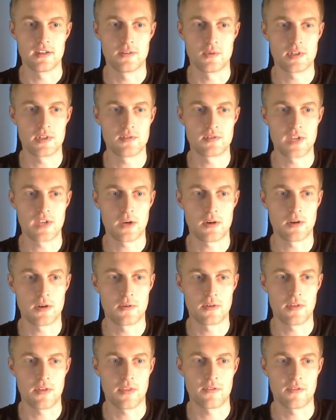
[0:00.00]
you
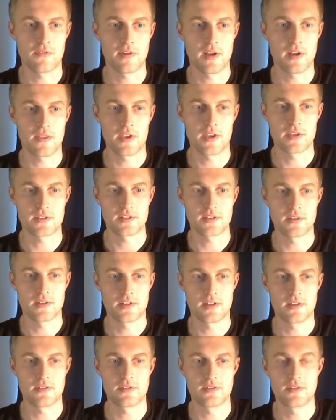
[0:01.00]
downloaded the file, there's
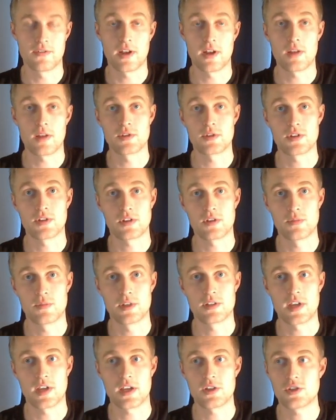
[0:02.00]
a developer
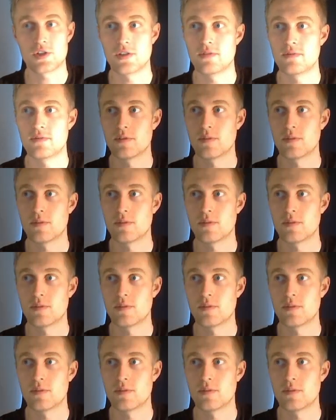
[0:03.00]
documentation,